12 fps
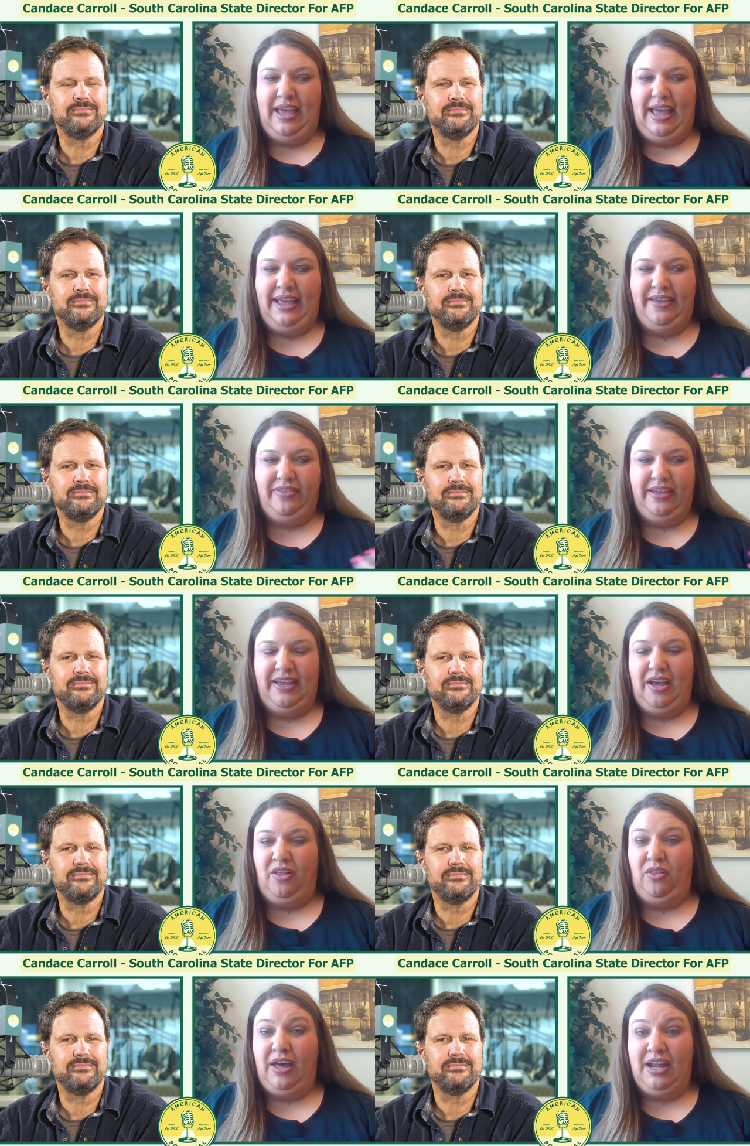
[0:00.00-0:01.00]
Speaker 1: Haley,
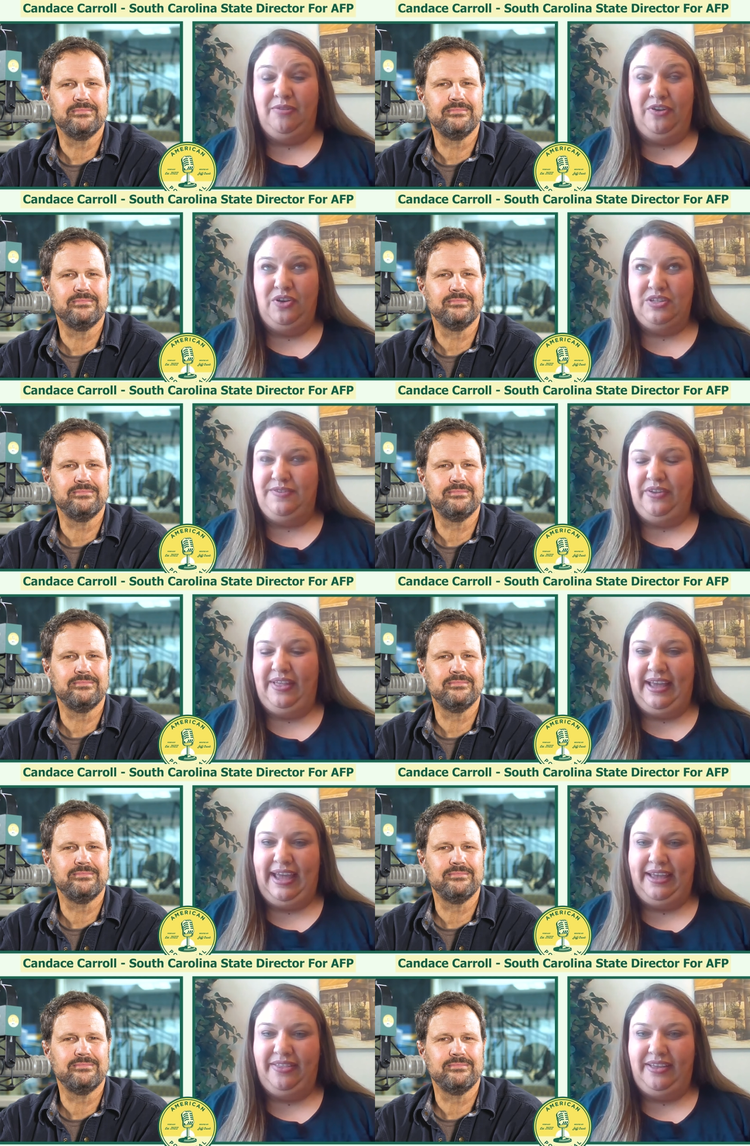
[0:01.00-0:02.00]
a lot of folks felt like
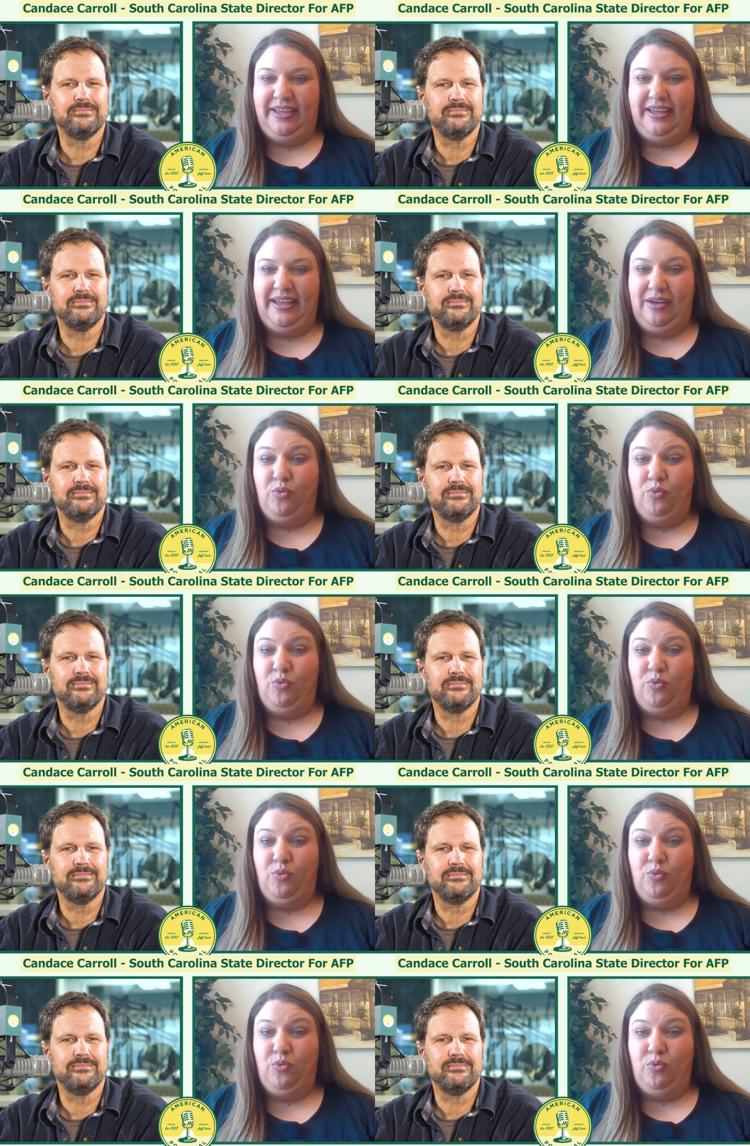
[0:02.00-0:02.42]
Haley